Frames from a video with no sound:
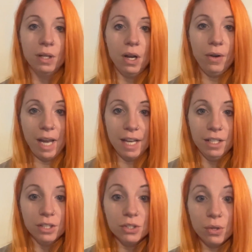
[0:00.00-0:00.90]
Okay,
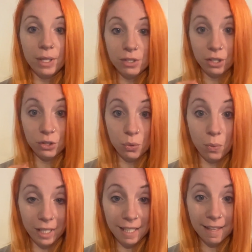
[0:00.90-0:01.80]
so I took
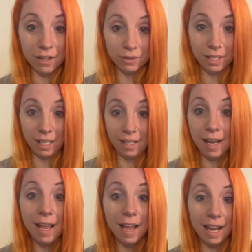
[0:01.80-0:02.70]
20,000
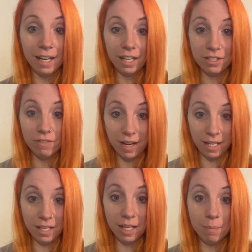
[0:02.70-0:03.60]
and I
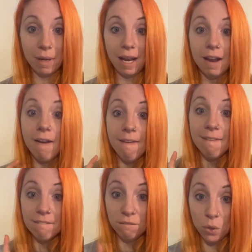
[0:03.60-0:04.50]
divided it by
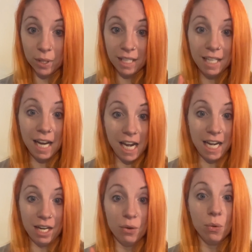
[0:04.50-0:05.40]

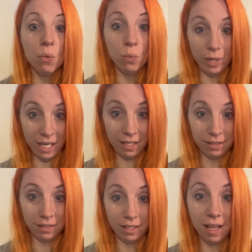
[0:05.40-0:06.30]
48
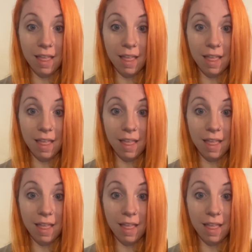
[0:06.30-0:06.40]
weeks.